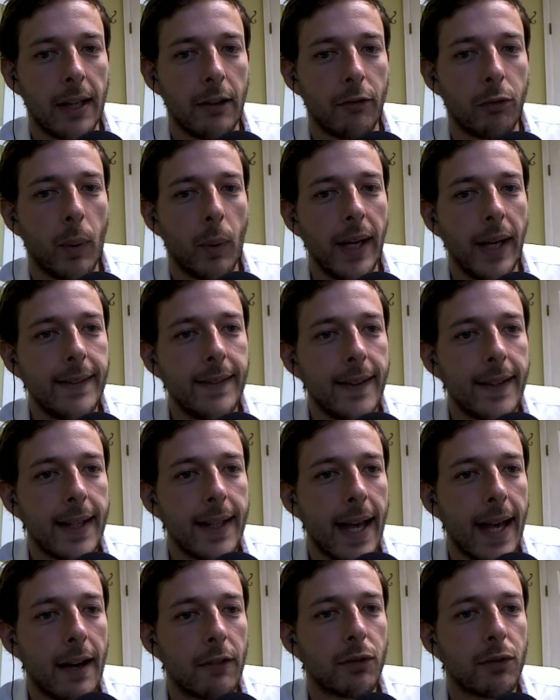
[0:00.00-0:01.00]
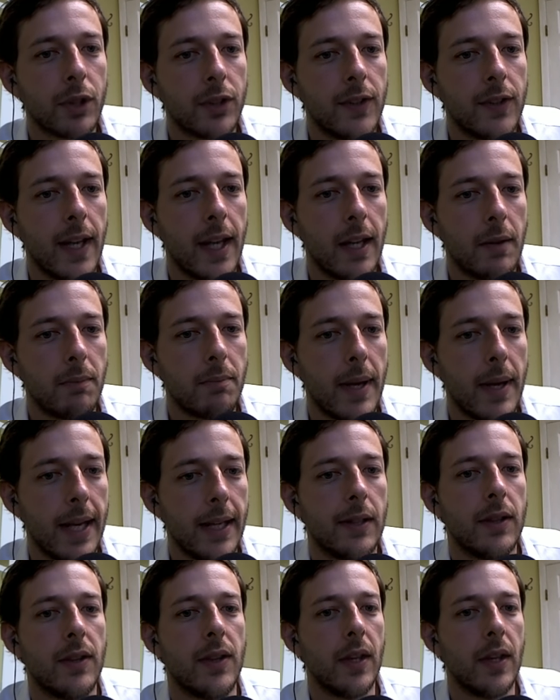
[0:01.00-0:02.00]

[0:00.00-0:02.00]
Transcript: If white didn't have rook d8 mate,